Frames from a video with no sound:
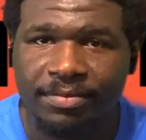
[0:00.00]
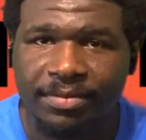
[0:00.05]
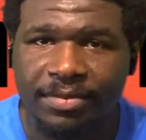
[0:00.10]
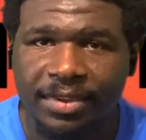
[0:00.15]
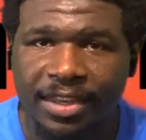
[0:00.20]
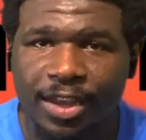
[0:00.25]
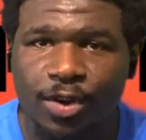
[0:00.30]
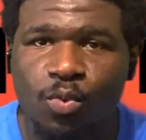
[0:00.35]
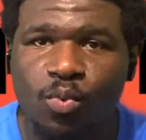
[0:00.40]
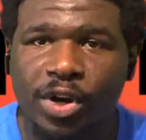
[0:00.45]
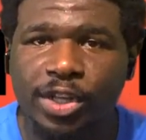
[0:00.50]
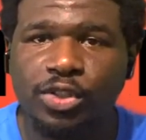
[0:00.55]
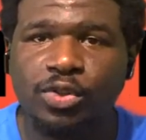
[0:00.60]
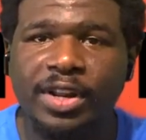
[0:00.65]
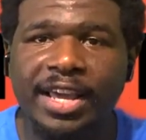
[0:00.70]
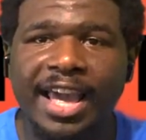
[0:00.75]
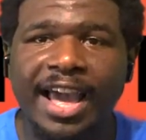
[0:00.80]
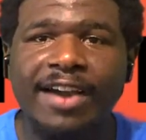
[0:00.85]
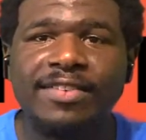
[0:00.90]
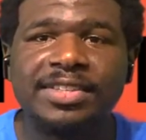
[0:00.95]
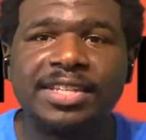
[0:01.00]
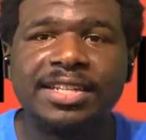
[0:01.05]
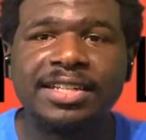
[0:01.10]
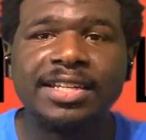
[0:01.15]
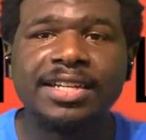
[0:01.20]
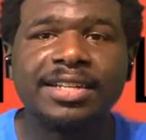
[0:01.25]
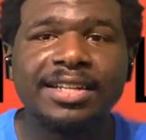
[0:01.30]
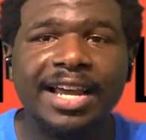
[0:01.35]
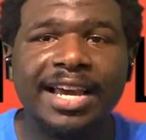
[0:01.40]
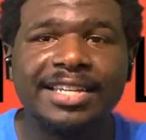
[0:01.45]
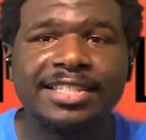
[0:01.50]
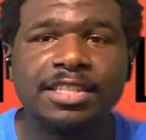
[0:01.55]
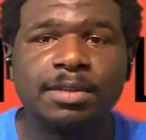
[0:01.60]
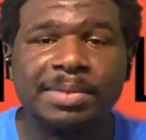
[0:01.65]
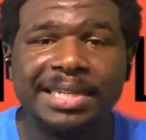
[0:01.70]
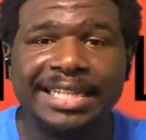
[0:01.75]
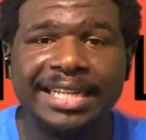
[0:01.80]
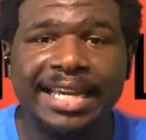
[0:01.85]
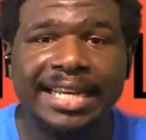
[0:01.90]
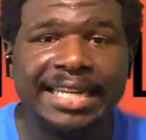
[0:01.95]
And what do they have to look like to be
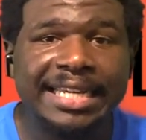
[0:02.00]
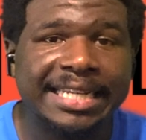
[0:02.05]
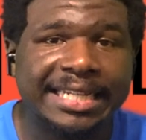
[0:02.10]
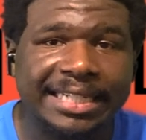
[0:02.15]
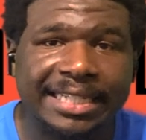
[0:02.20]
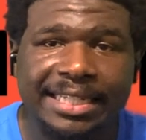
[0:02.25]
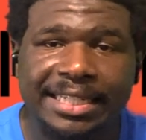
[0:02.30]
let in?